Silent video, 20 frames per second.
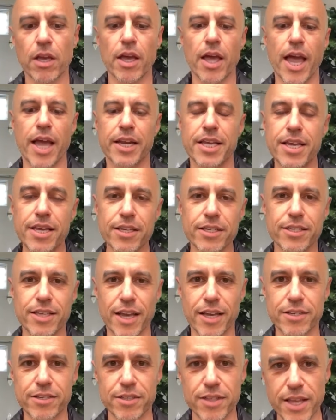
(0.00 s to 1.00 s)
And he
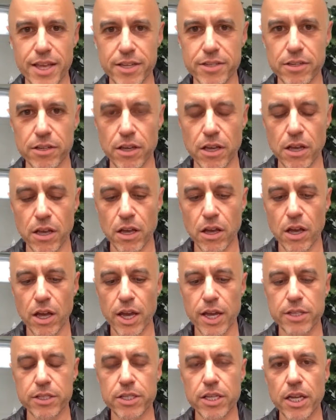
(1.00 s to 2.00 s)
says this,
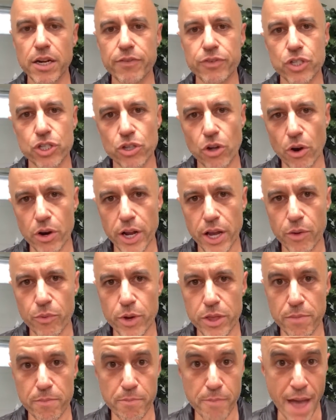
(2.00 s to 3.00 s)
instead of starting
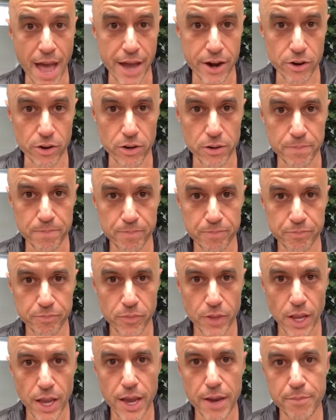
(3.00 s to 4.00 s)
with matter
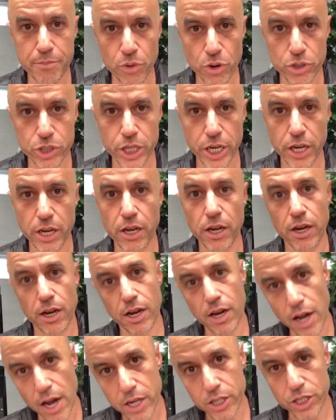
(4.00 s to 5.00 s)
emerging
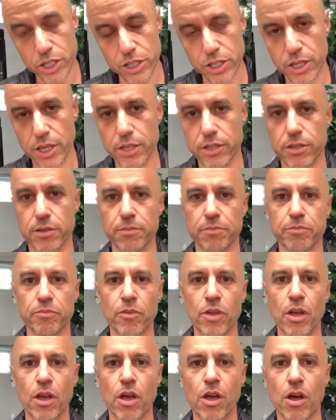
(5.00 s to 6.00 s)
consciousness,
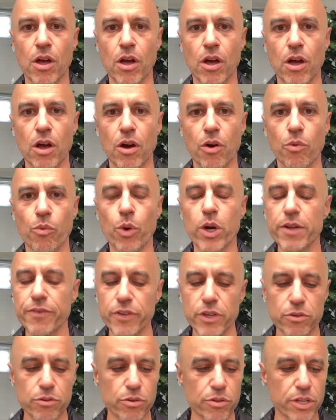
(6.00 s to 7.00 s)
what if
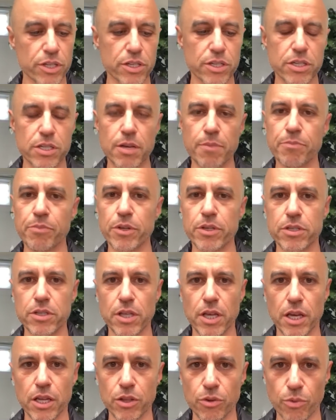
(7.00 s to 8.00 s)
you do the simplest
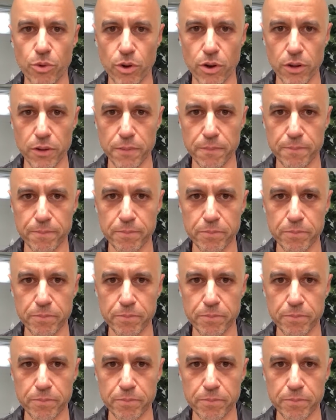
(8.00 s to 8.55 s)
thing in the world?